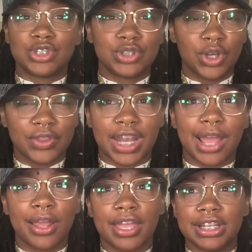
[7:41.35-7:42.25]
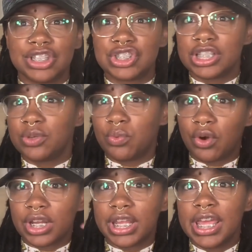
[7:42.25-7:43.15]
you know that I initially
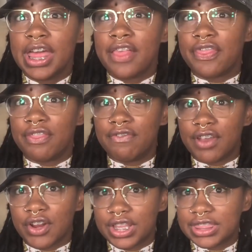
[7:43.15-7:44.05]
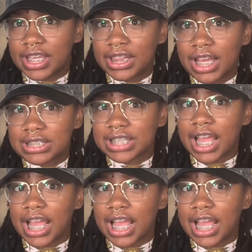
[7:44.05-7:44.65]
wanted very thick locks.